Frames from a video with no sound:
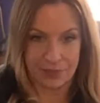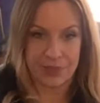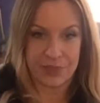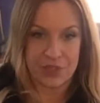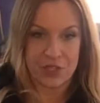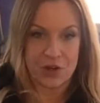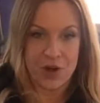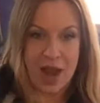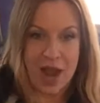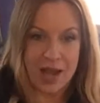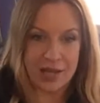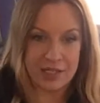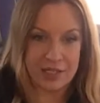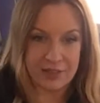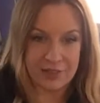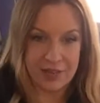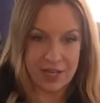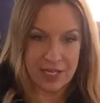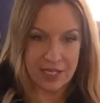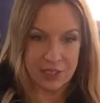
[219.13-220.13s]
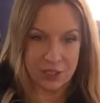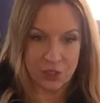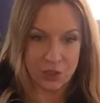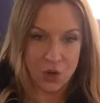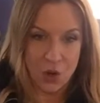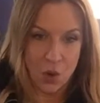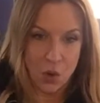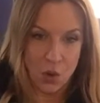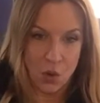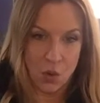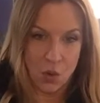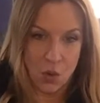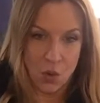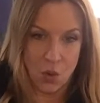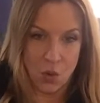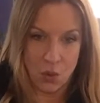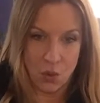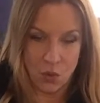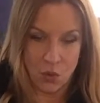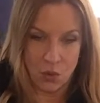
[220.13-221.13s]
you're activating your
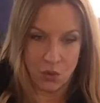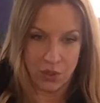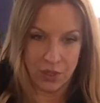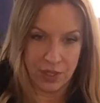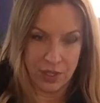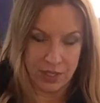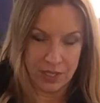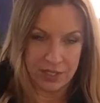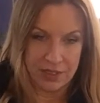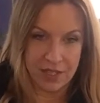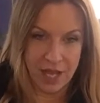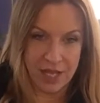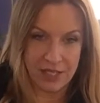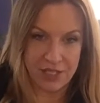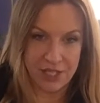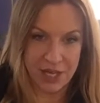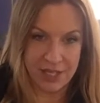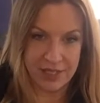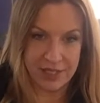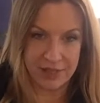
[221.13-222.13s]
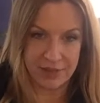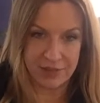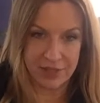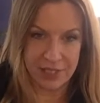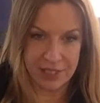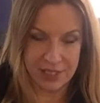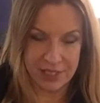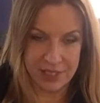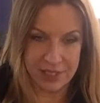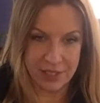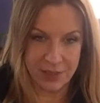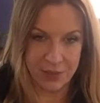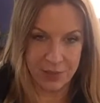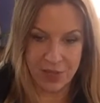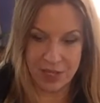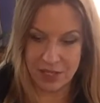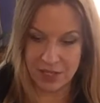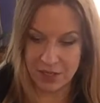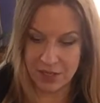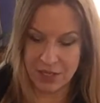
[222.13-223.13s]
whole digestive system.
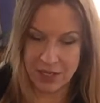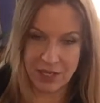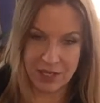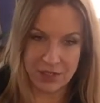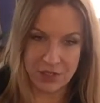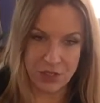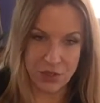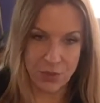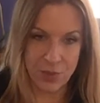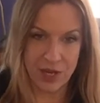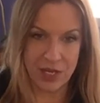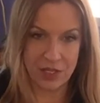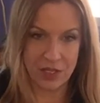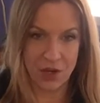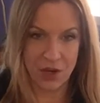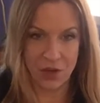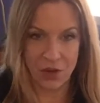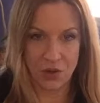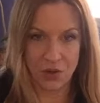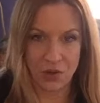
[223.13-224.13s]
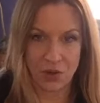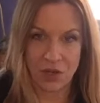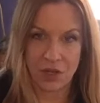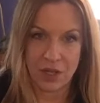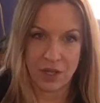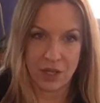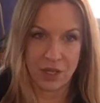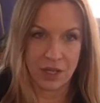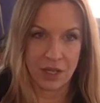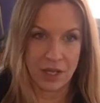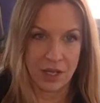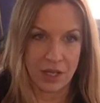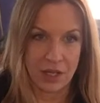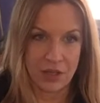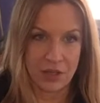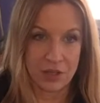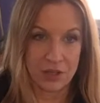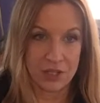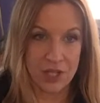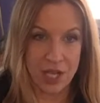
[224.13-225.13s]
And as you may know,
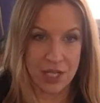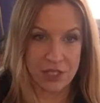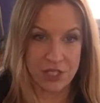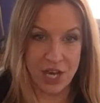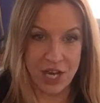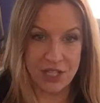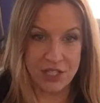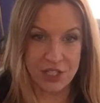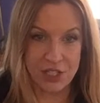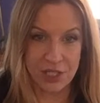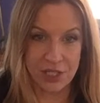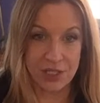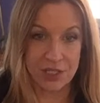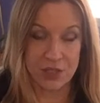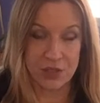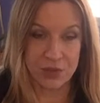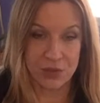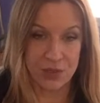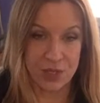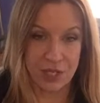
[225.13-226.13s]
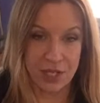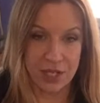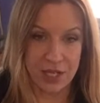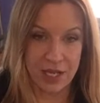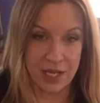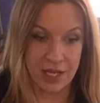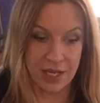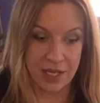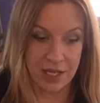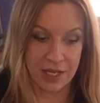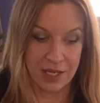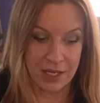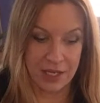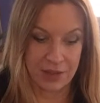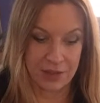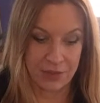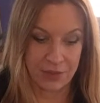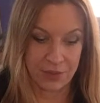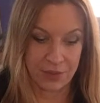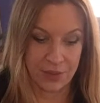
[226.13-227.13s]
good digestion is
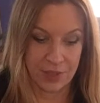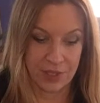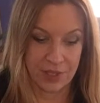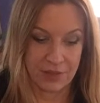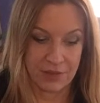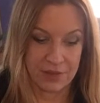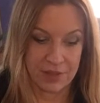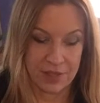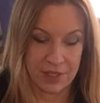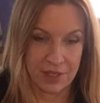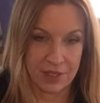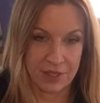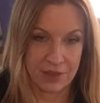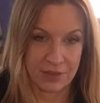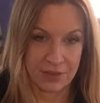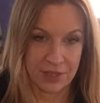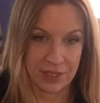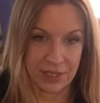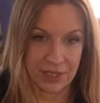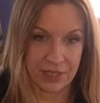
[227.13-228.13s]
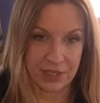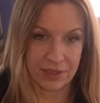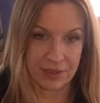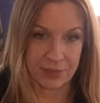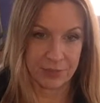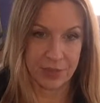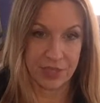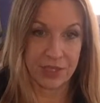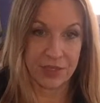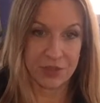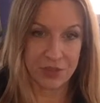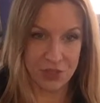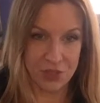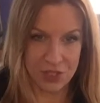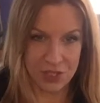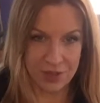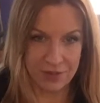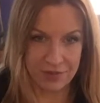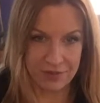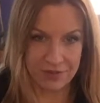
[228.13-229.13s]
really one of the
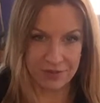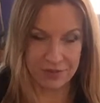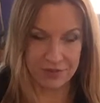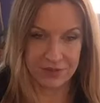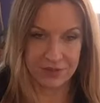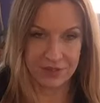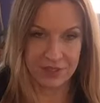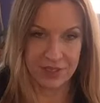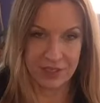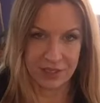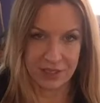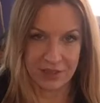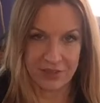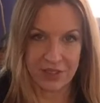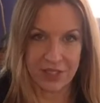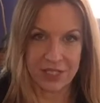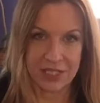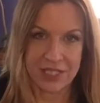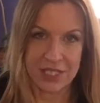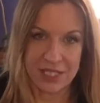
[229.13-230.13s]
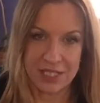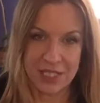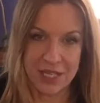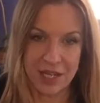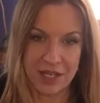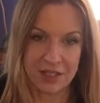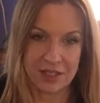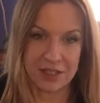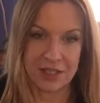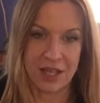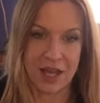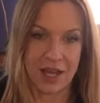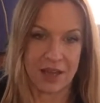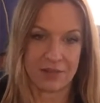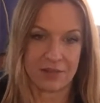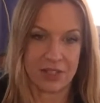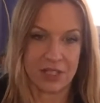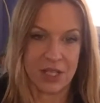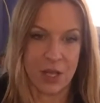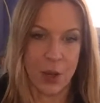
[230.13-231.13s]
pillars of living a detox
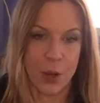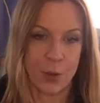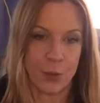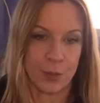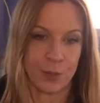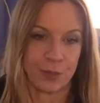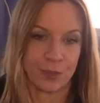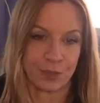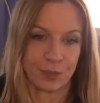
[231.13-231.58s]
life. So